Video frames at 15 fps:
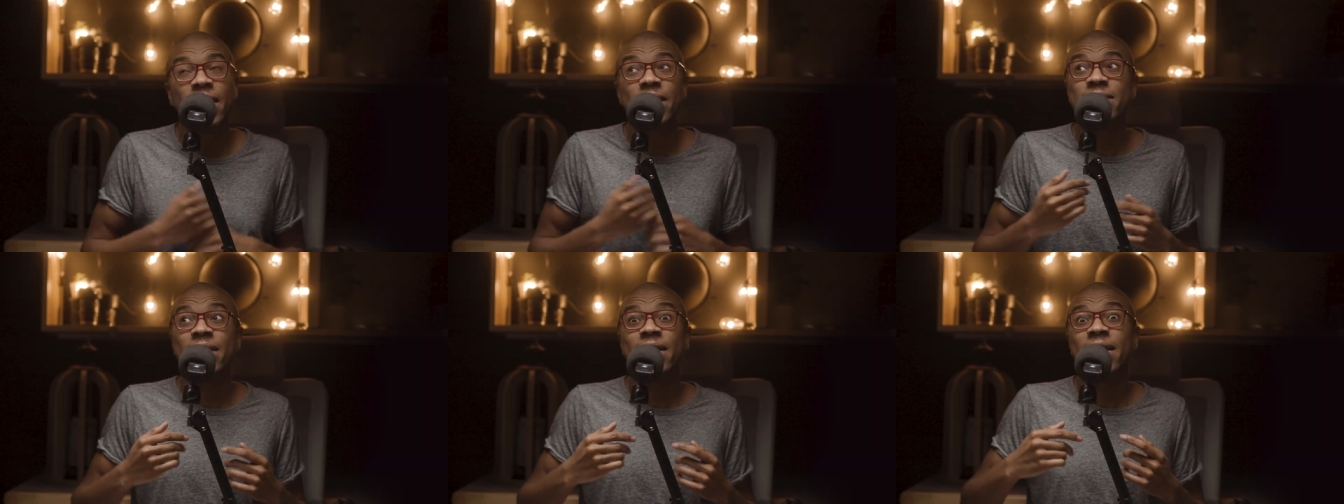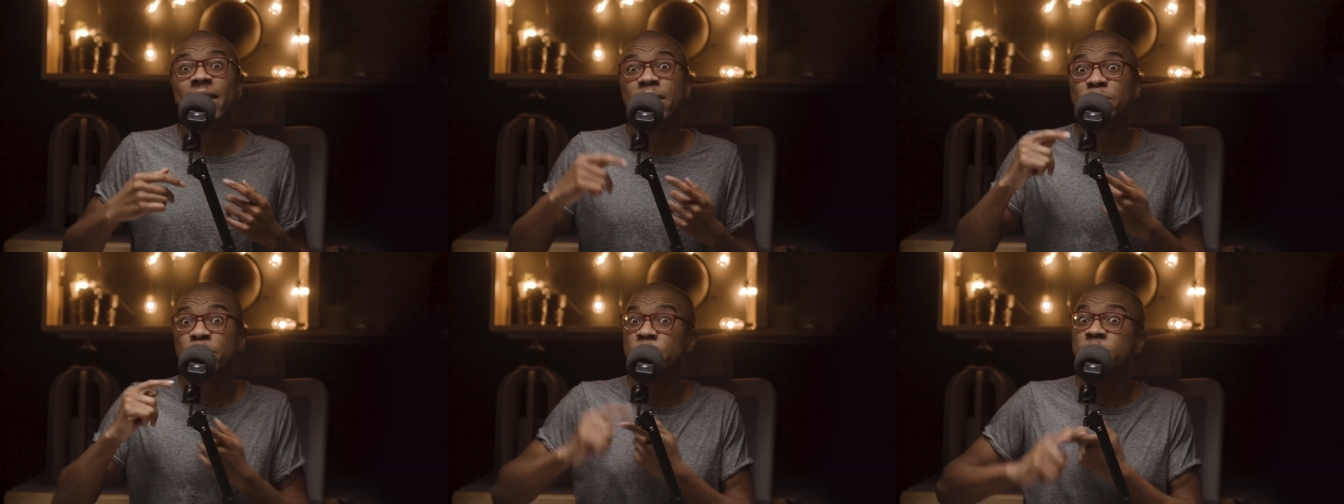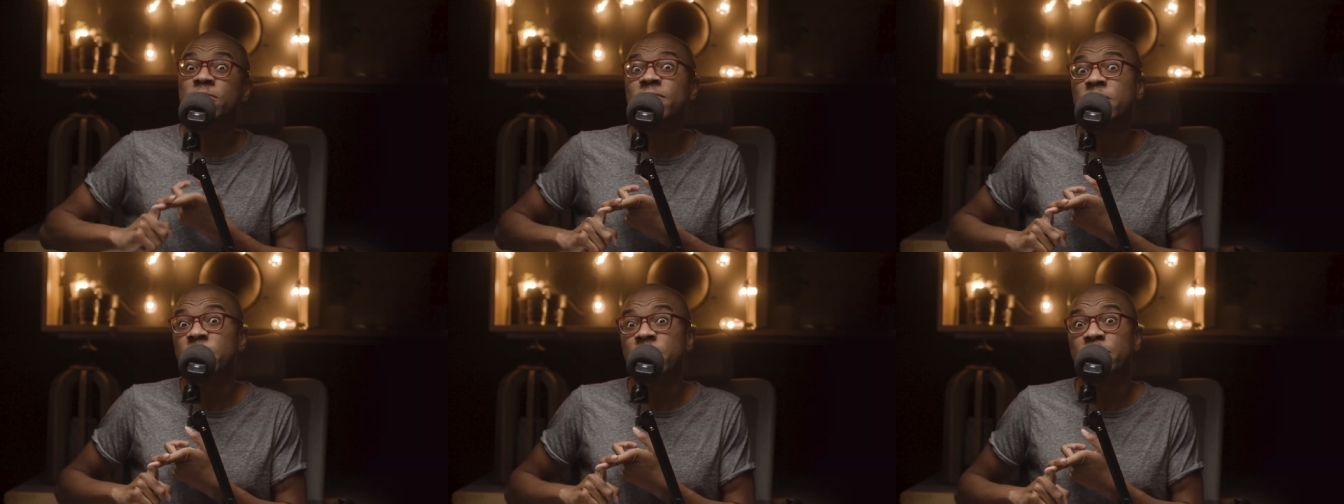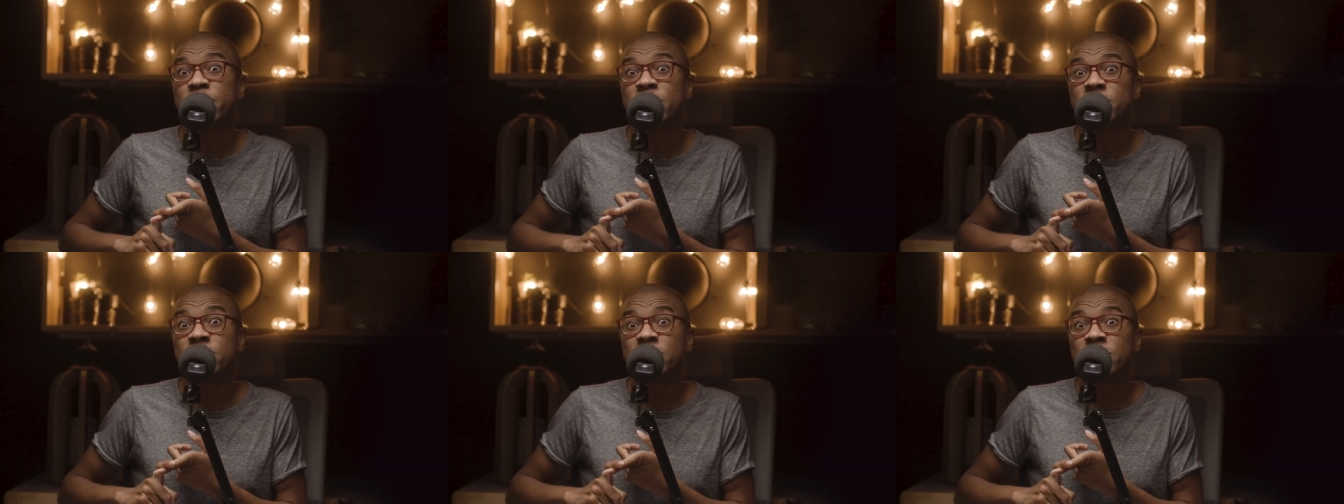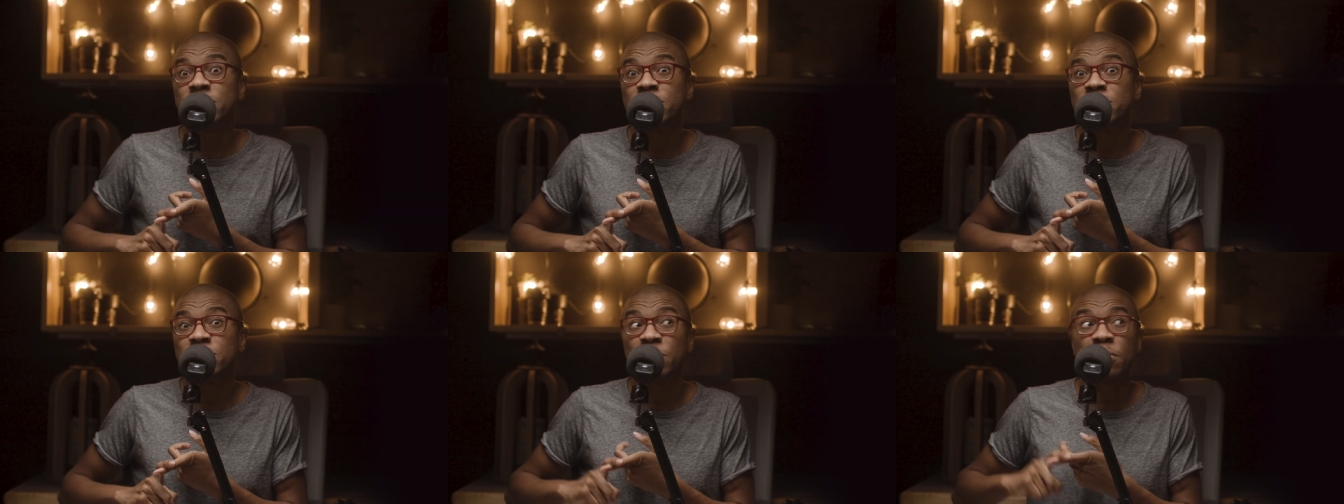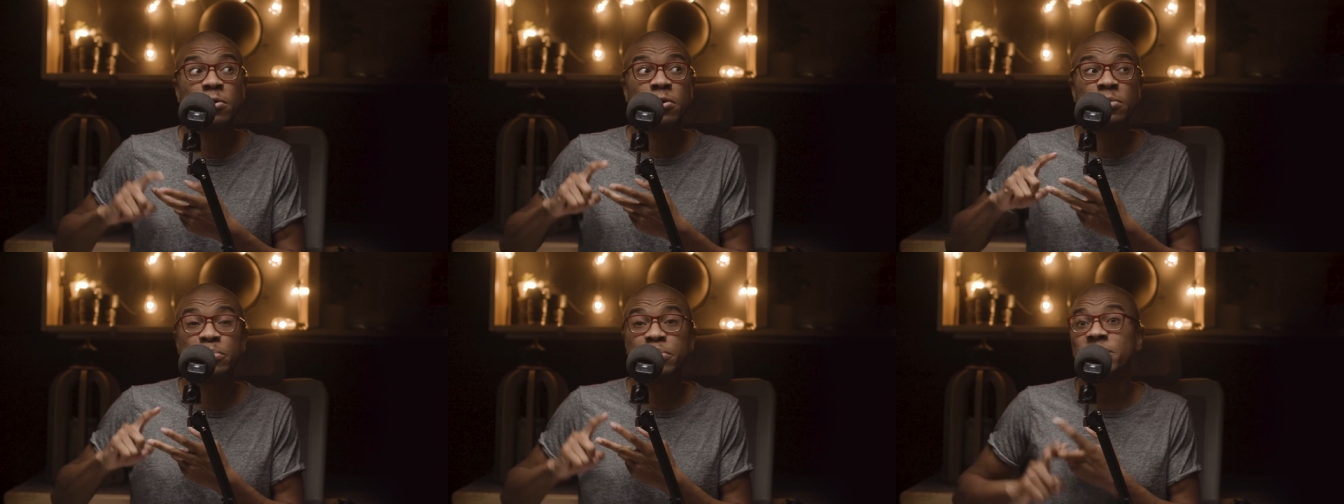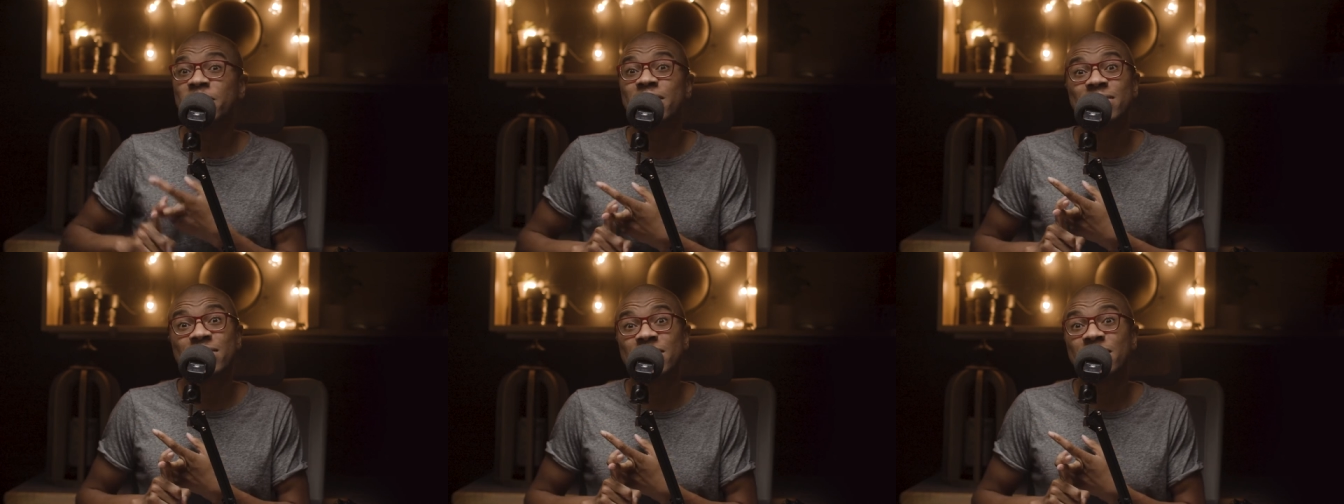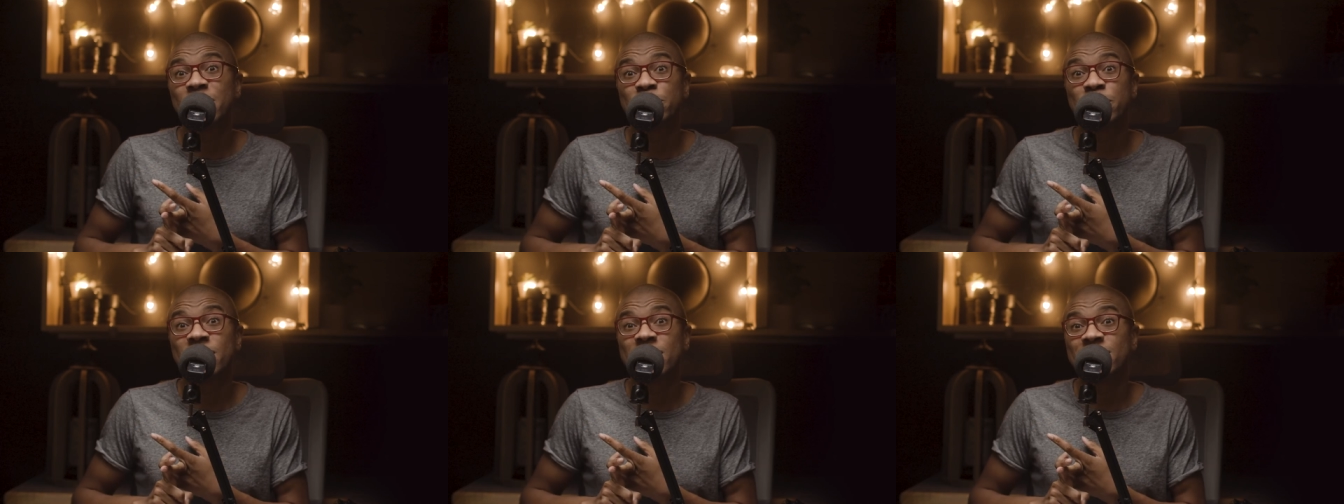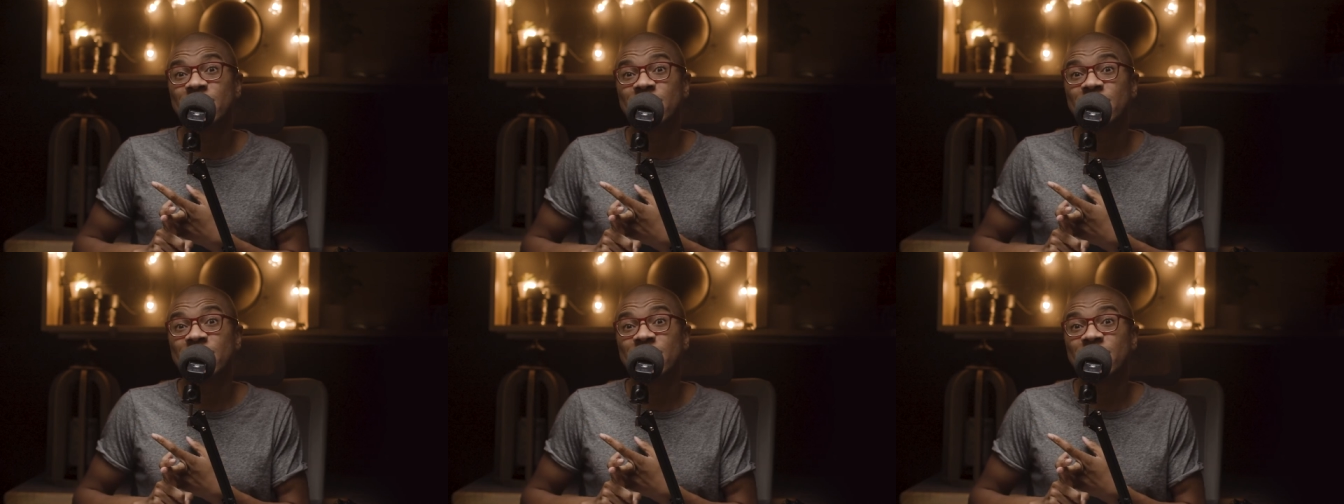aka music video commissioners or production company